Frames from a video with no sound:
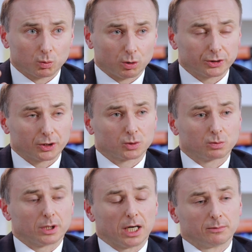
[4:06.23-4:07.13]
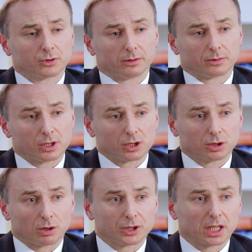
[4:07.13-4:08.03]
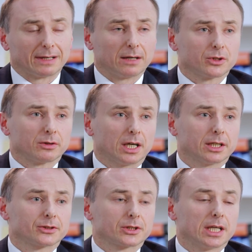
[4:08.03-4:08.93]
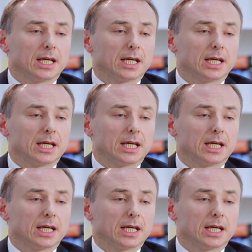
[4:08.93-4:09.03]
water sort of sloshing around your eyes.